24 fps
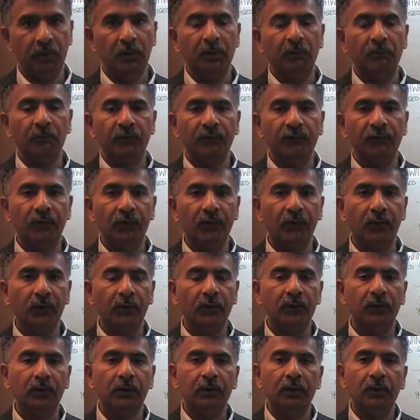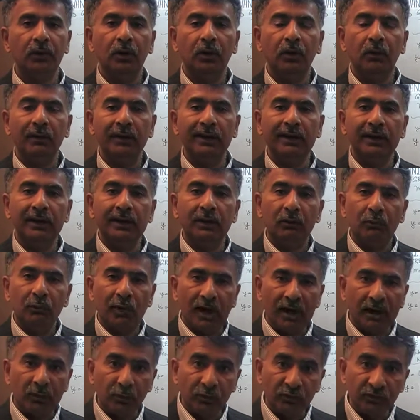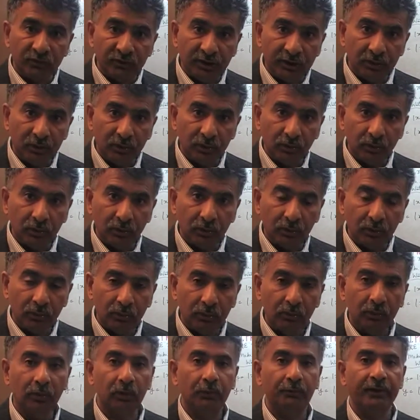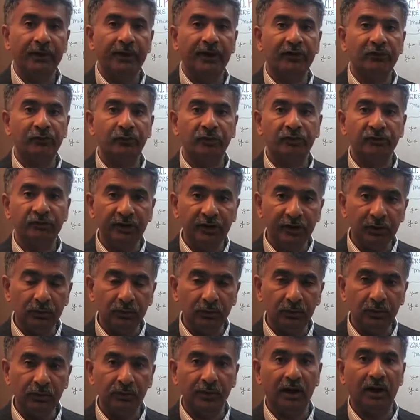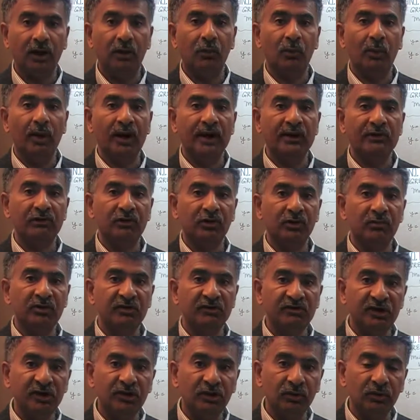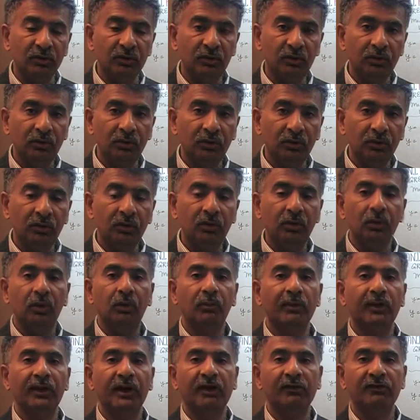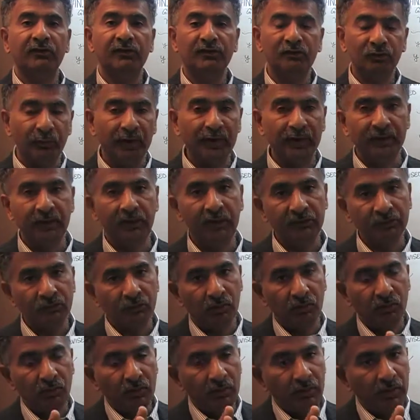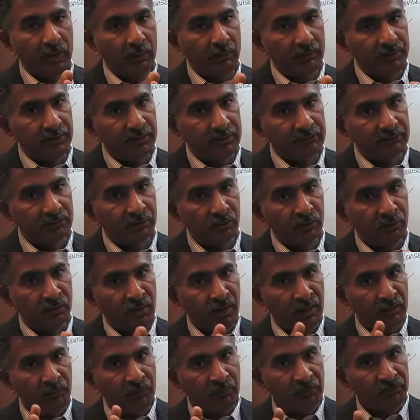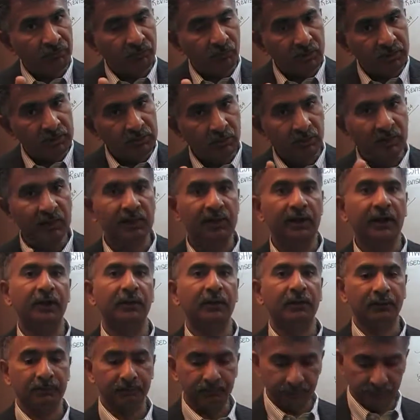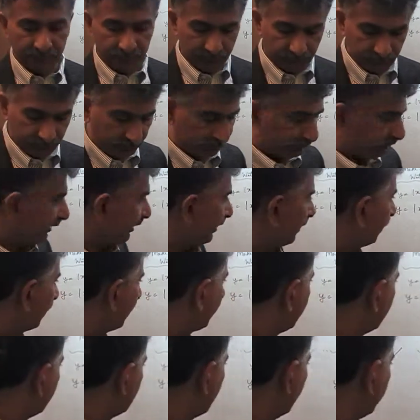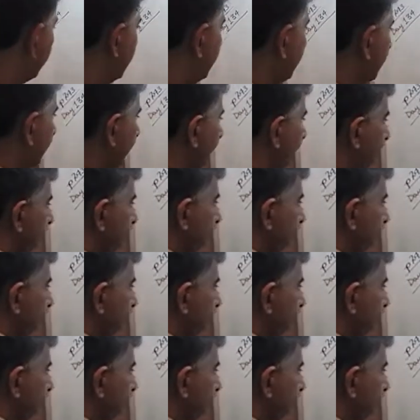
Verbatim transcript: Before, when y was 0, when x was 0, now y is going to be 0 when x is 1. It's going to, everything is going to take place one unit later. Let's take a look at it quick here.